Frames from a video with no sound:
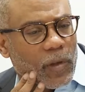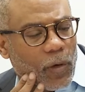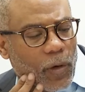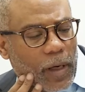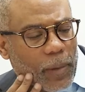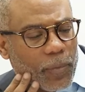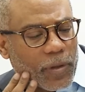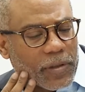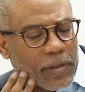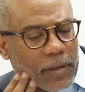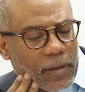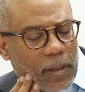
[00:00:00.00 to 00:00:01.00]
Well, I
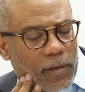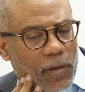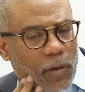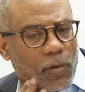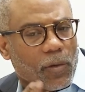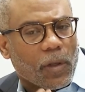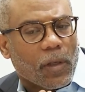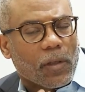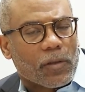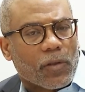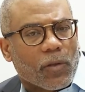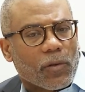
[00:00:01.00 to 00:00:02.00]
appreciate that. So
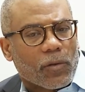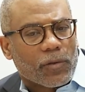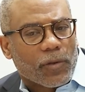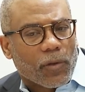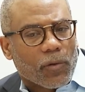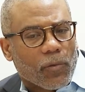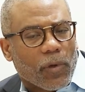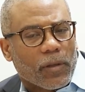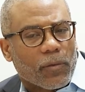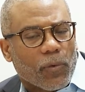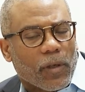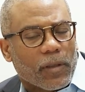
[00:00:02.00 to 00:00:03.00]

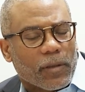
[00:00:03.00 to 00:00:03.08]
one